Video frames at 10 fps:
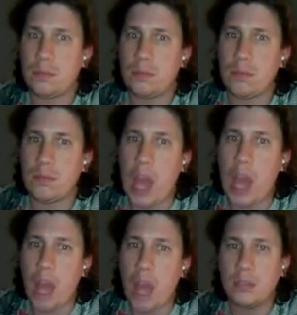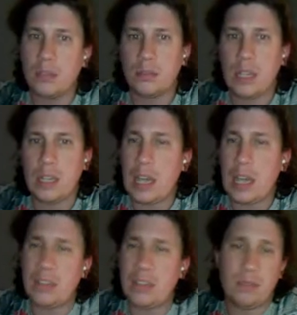nah I,
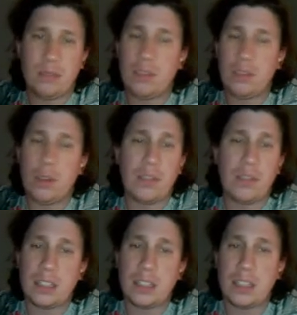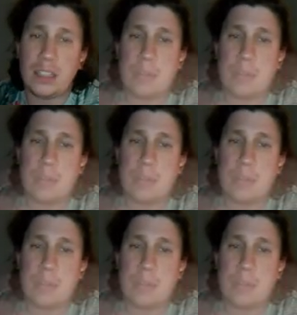no offense to them,